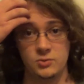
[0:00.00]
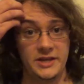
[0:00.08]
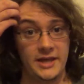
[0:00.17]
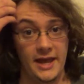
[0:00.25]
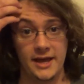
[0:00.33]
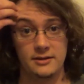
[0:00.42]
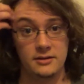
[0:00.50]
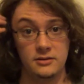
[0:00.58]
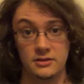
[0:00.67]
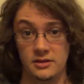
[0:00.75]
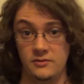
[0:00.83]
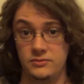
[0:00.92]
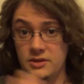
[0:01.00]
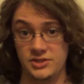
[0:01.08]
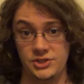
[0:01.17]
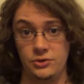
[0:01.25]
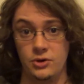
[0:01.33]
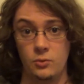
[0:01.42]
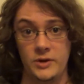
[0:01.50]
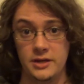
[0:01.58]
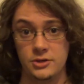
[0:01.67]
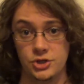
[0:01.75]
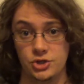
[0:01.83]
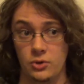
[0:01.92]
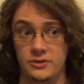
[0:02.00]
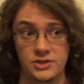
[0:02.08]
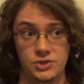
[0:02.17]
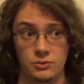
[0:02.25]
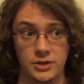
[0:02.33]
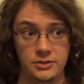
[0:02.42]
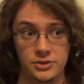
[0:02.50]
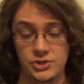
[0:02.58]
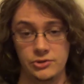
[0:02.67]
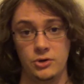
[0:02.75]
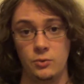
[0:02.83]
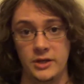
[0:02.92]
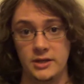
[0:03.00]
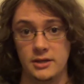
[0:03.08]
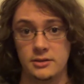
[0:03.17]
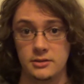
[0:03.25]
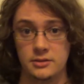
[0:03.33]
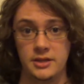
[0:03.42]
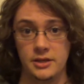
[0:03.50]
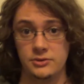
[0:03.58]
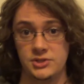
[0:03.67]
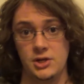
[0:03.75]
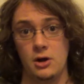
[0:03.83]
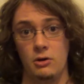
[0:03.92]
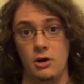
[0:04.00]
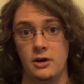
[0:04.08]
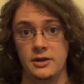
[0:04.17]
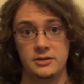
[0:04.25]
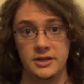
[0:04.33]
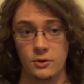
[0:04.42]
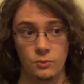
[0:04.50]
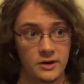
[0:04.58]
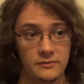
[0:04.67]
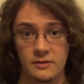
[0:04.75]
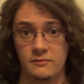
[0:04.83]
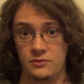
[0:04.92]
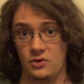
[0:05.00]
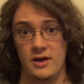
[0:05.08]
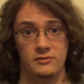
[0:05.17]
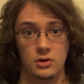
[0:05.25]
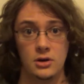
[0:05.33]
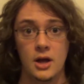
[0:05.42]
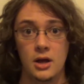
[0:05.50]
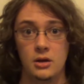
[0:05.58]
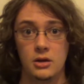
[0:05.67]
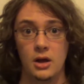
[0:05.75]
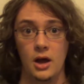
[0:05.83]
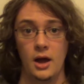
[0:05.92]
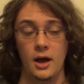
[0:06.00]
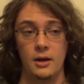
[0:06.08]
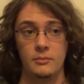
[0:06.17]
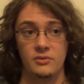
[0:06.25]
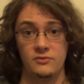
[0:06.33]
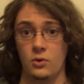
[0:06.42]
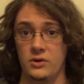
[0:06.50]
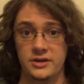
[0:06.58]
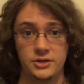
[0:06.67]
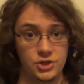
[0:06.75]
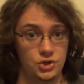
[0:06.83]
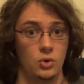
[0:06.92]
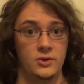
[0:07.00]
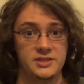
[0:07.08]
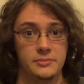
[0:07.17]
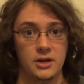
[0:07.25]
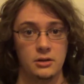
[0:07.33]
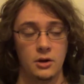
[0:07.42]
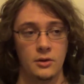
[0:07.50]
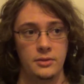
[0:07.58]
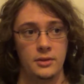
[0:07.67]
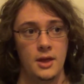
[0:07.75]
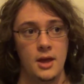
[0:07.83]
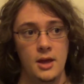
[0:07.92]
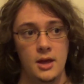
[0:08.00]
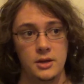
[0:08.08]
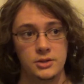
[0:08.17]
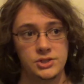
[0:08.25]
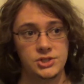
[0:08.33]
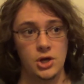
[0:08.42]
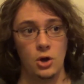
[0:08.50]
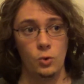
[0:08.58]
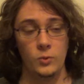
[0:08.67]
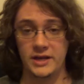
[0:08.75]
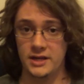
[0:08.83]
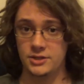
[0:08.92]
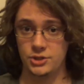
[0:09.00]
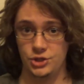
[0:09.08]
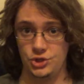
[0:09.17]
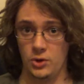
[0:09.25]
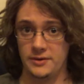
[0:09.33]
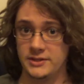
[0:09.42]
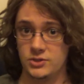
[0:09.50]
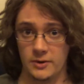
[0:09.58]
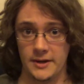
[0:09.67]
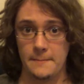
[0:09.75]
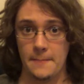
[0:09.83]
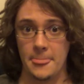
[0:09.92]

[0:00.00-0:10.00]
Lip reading: we can't, if the sooner we can destroy this ring, the sooner we can kill Sauron and get rid of him forever, before he destroys Middle-earth. So we need to destroy this ring,